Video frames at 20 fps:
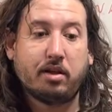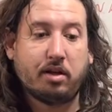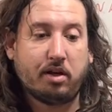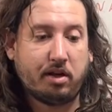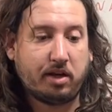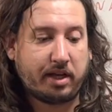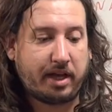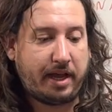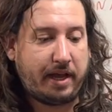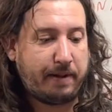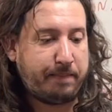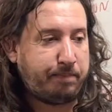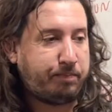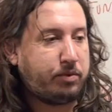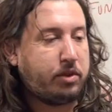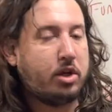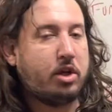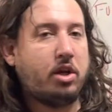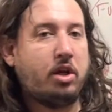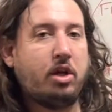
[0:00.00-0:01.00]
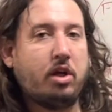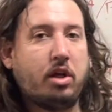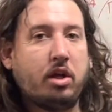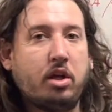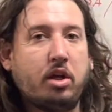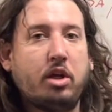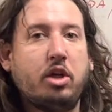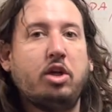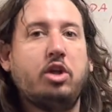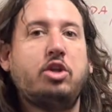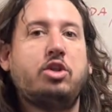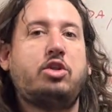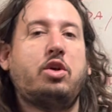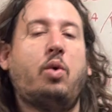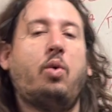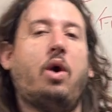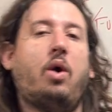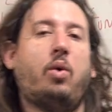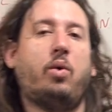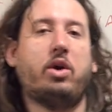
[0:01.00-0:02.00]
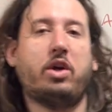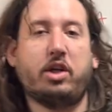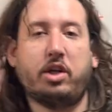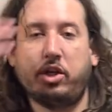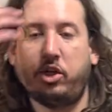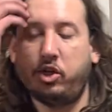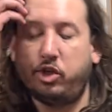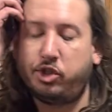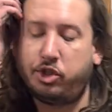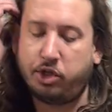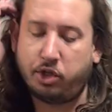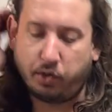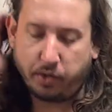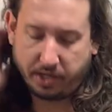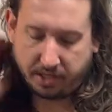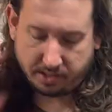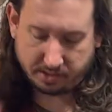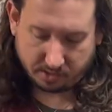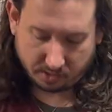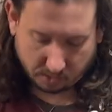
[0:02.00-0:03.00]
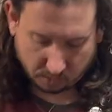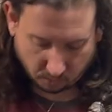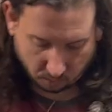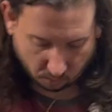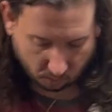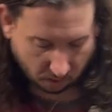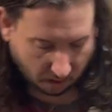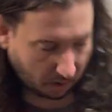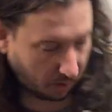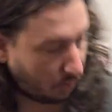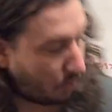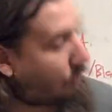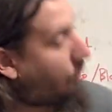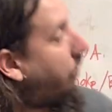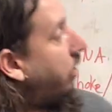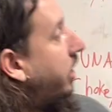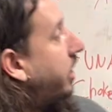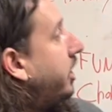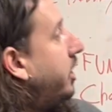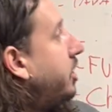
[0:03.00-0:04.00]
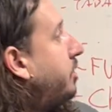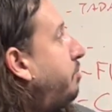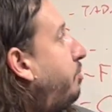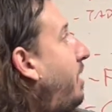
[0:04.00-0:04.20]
Okay? So what we're going to do is we're going to